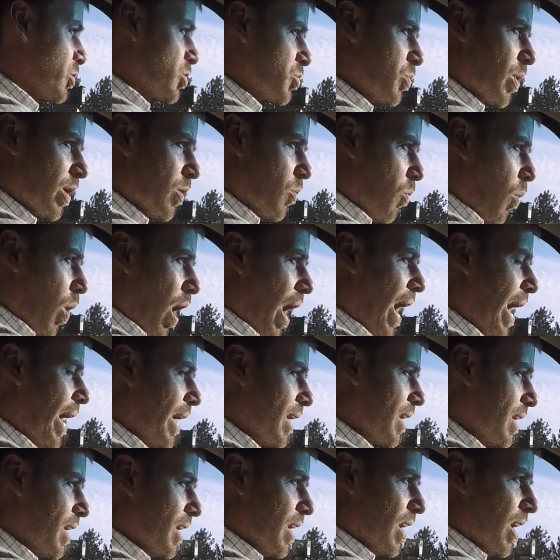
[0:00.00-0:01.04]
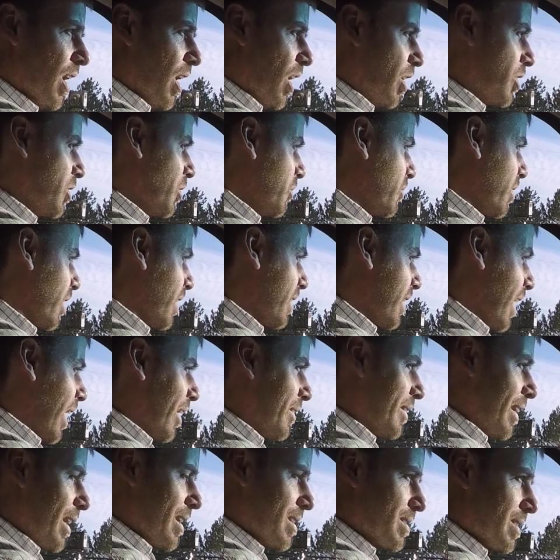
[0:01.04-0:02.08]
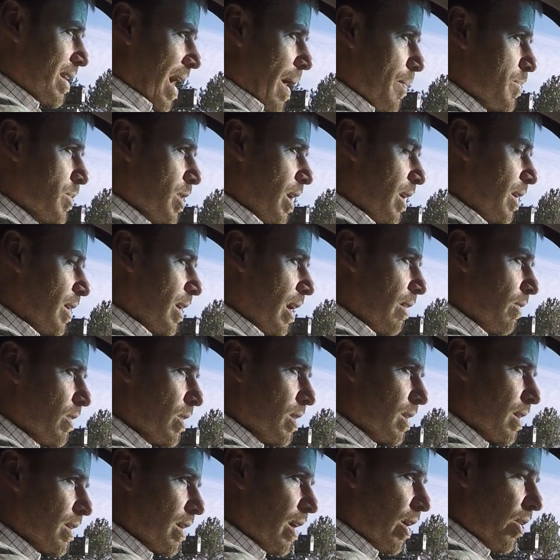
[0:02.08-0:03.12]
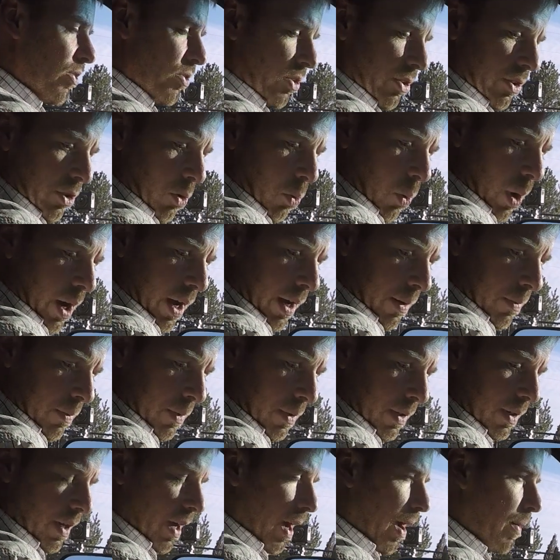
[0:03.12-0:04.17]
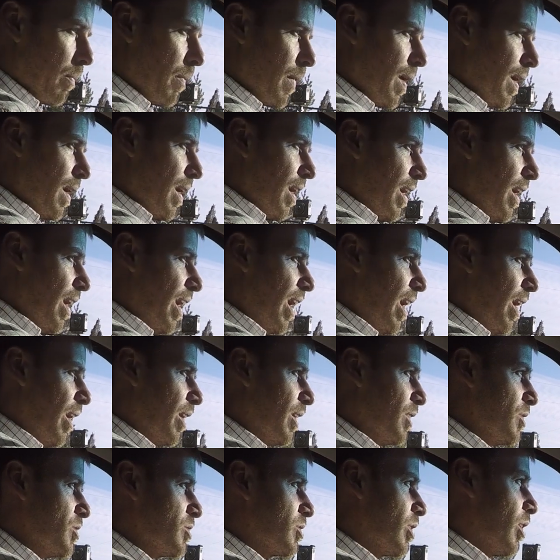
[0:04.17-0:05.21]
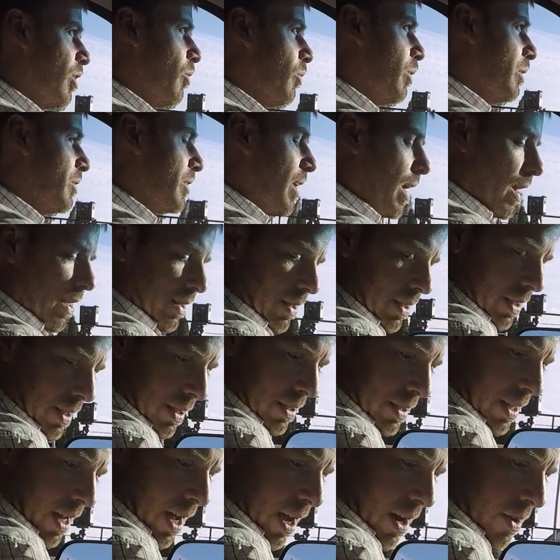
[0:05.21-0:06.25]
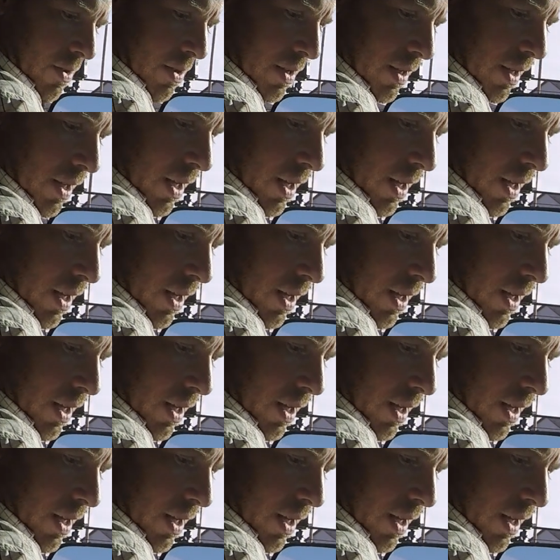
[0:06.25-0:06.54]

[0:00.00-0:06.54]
swing wide, you'll take out that stop sign and everything else in the way, okay? And so we'll take this now,